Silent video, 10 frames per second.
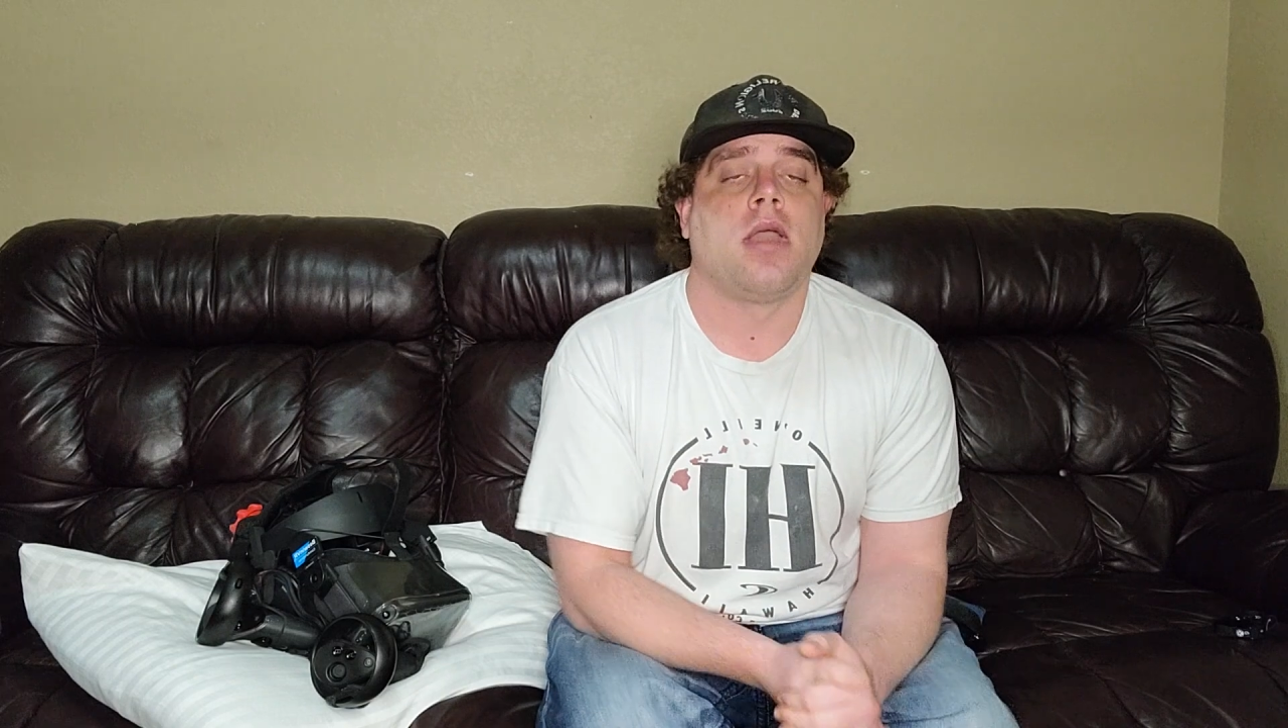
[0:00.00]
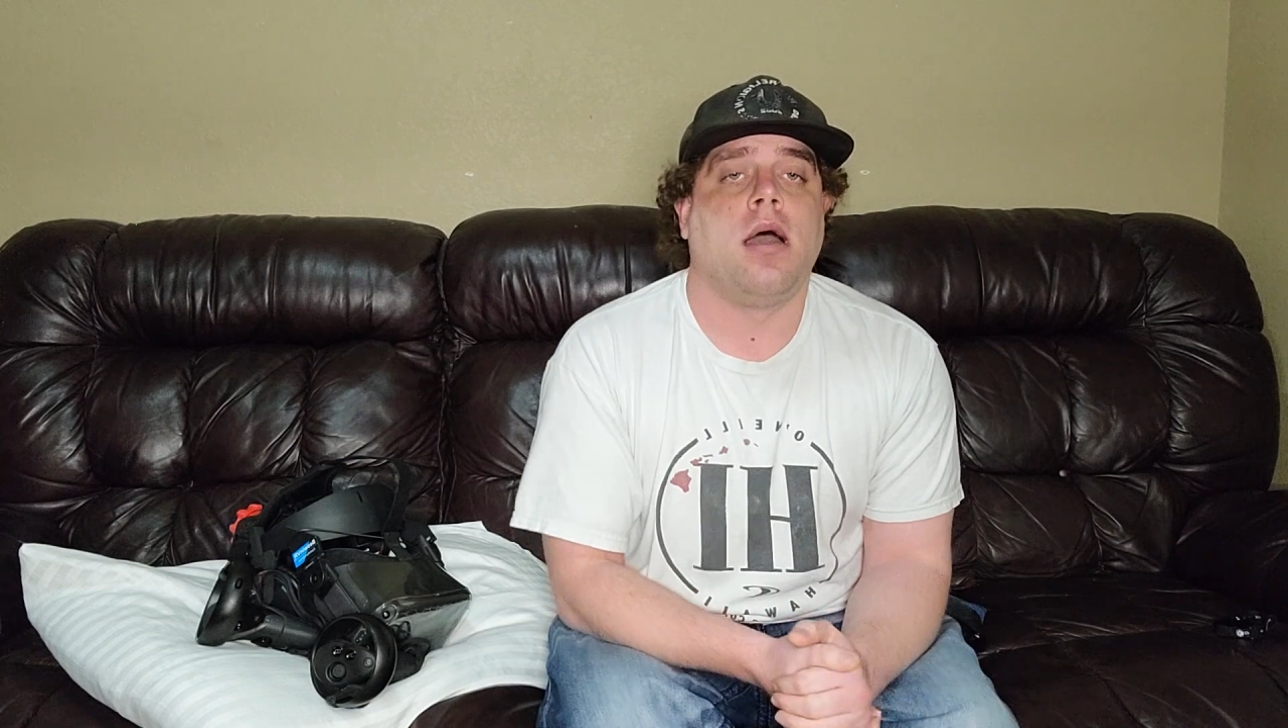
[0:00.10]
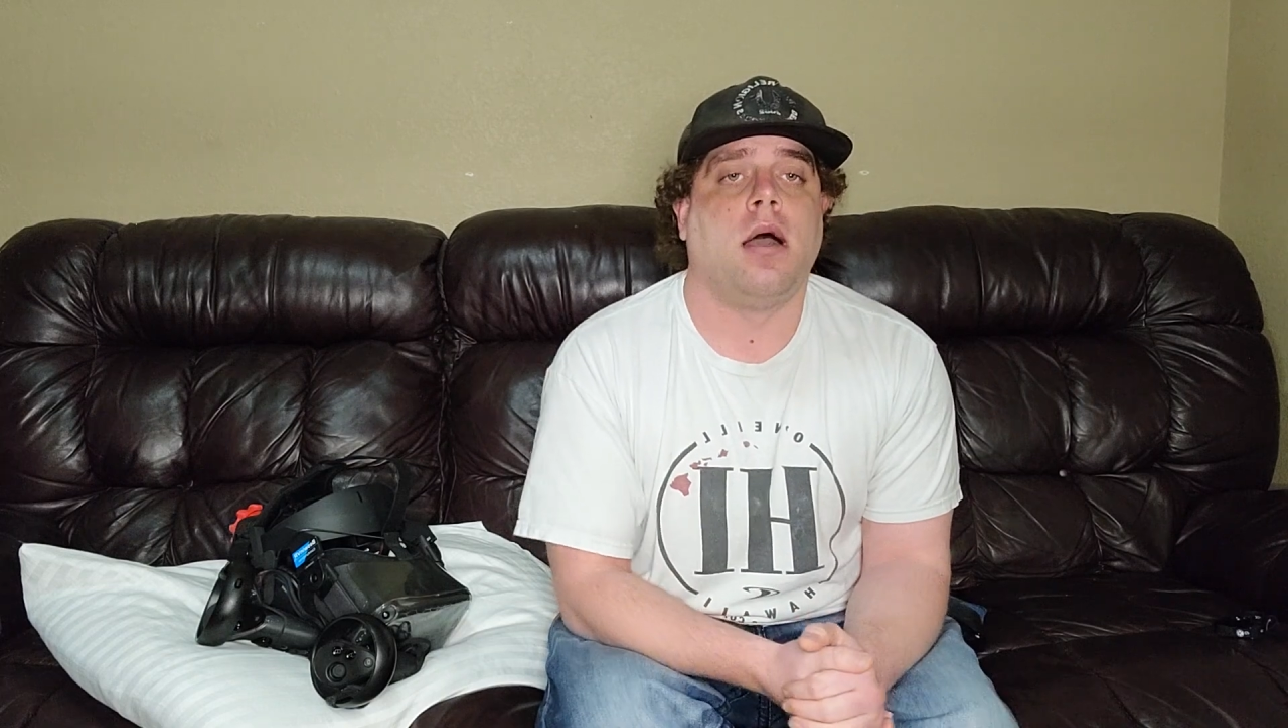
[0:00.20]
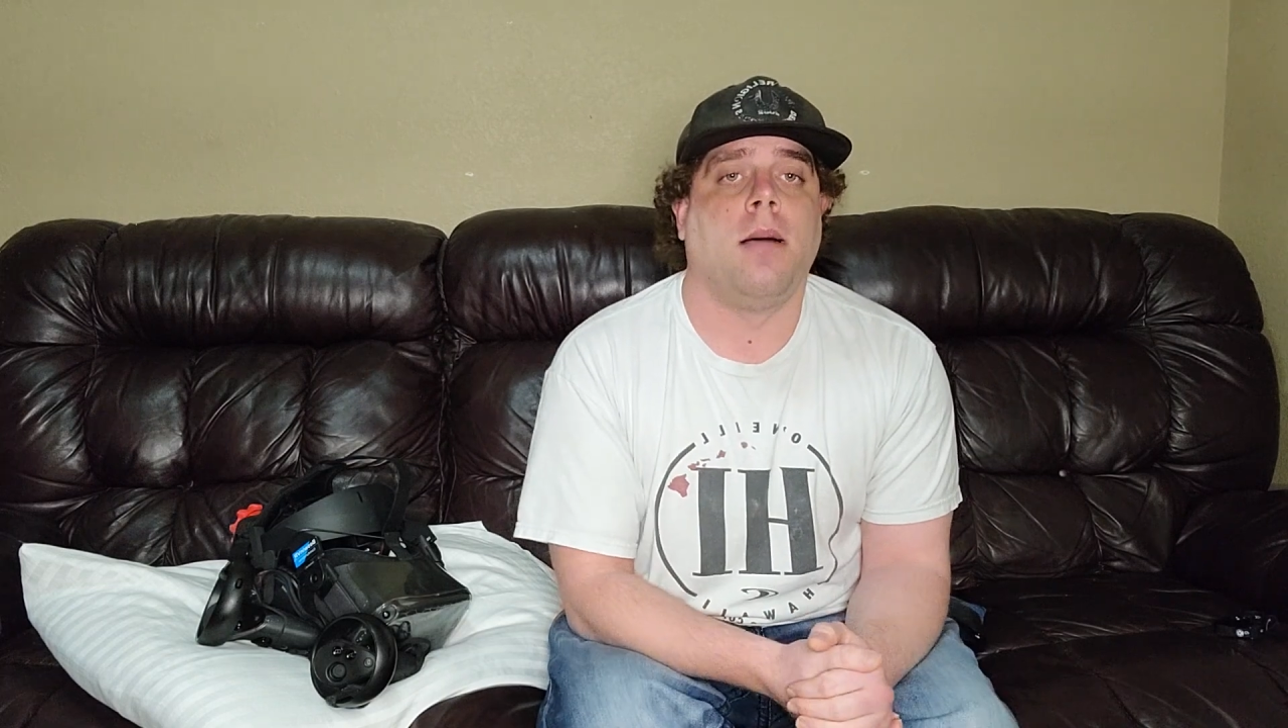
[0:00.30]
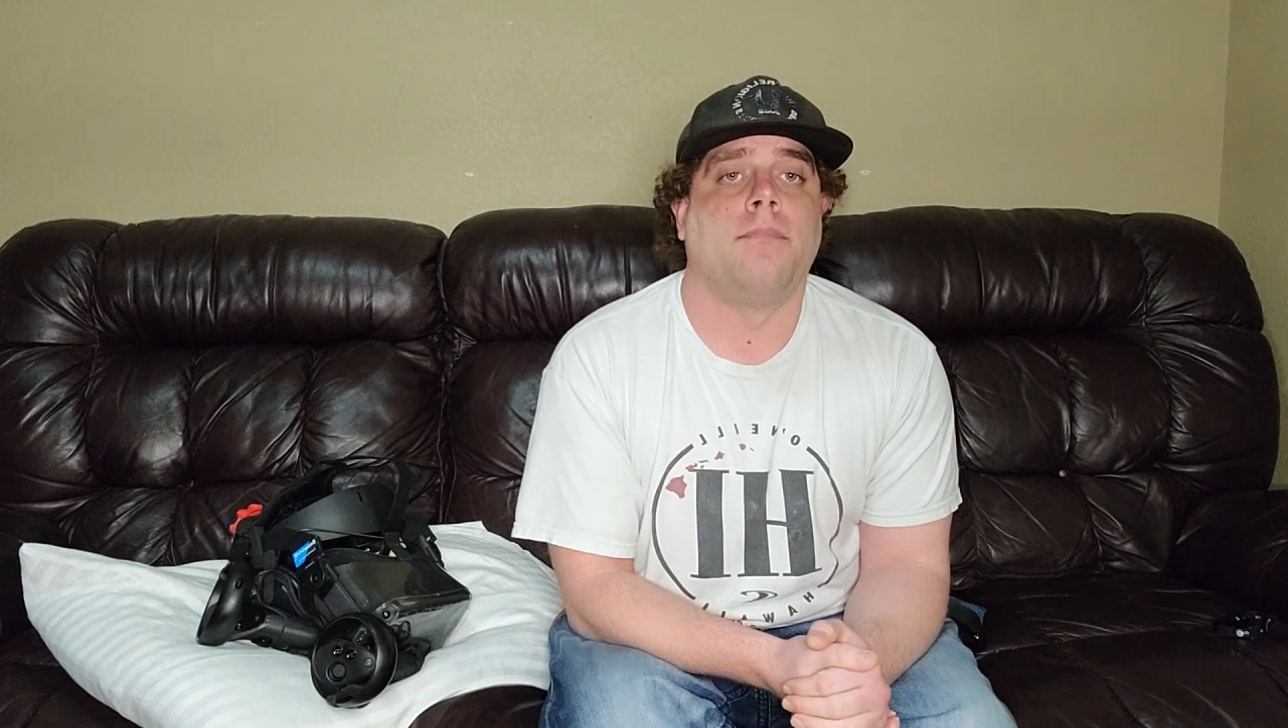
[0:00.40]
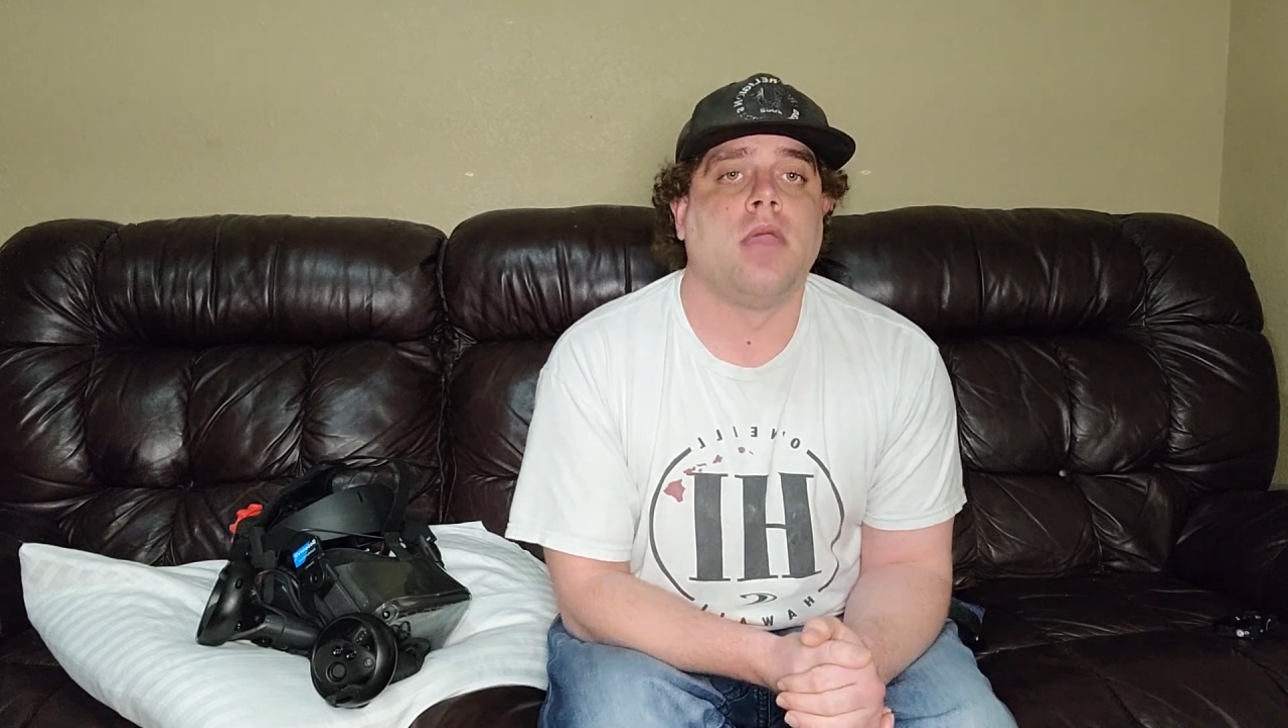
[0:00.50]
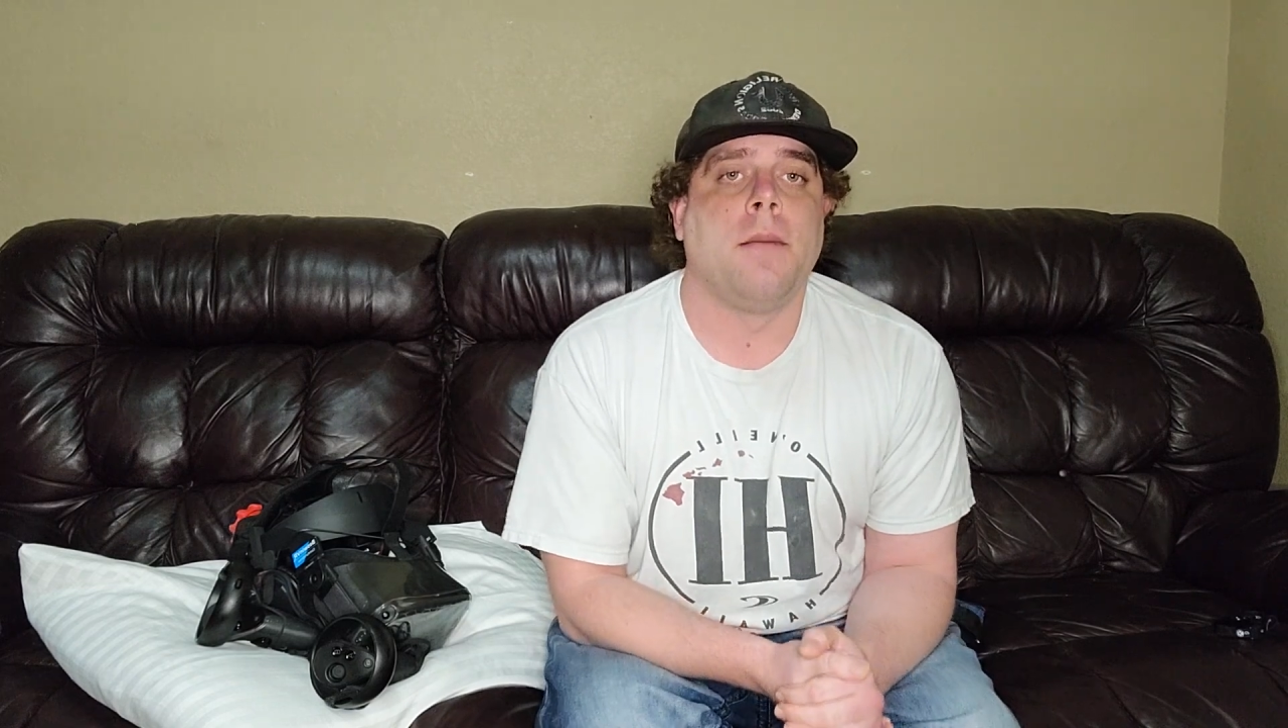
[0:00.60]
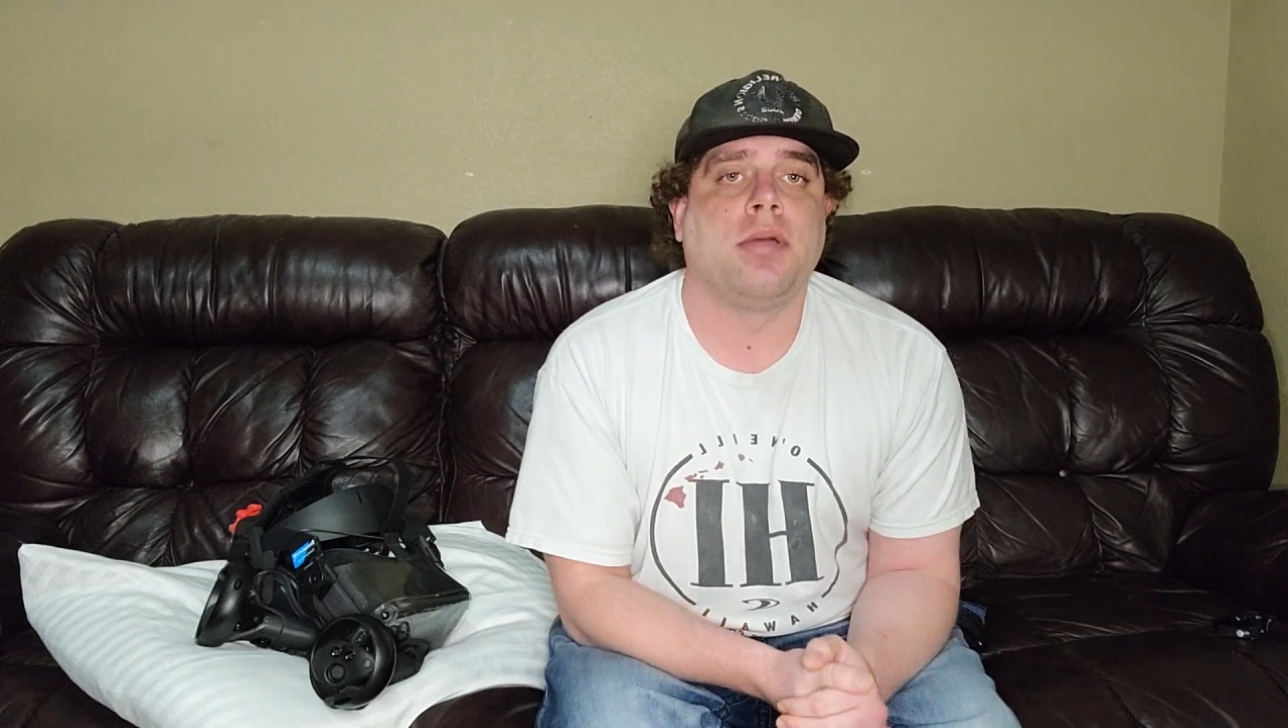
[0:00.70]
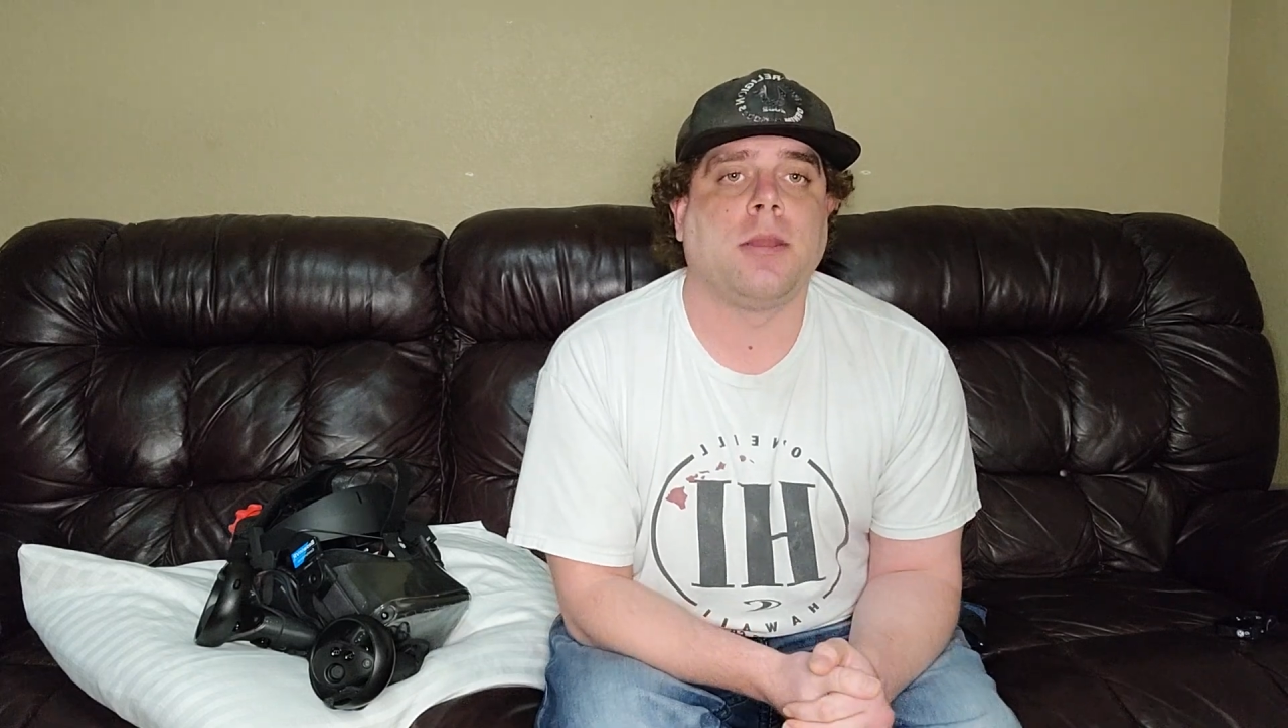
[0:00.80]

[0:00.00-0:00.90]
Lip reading: But